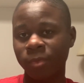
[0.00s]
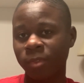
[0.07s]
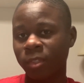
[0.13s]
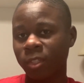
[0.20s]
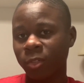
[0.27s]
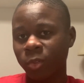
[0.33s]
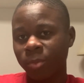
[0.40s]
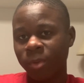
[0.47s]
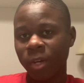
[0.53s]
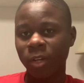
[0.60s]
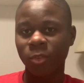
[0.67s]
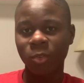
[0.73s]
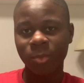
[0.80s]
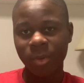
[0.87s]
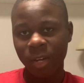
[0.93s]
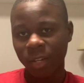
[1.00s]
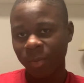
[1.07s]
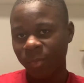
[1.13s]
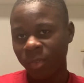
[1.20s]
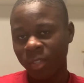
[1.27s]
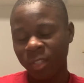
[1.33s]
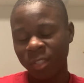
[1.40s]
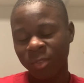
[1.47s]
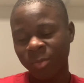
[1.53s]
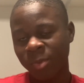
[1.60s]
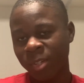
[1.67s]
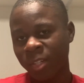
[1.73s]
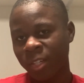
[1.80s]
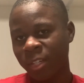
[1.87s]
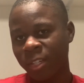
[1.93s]
You know, we back in business,
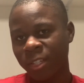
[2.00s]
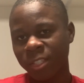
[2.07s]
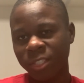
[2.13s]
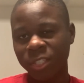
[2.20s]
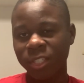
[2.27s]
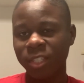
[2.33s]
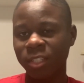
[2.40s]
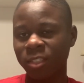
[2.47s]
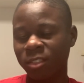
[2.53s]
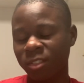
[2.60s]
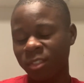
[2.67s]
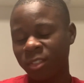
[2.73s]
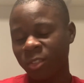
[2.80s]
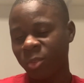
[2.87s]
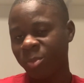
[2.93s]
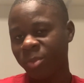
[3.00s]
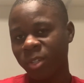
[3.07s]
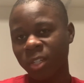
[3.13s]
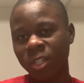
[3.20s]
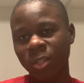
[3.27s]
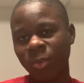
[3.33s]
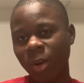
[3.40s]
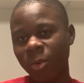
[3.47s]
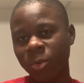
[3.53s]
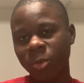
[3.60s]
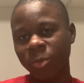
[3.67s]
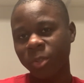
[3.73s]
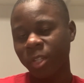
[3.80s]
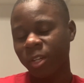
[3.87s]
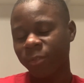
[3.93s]
man. Ain't nothing changed. You know, we picking up right where
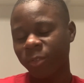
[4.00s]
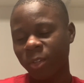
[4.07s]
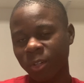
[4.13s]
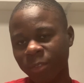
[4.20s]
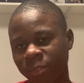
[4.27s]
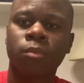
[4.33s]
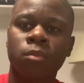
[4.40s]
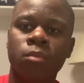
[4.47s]
we left off.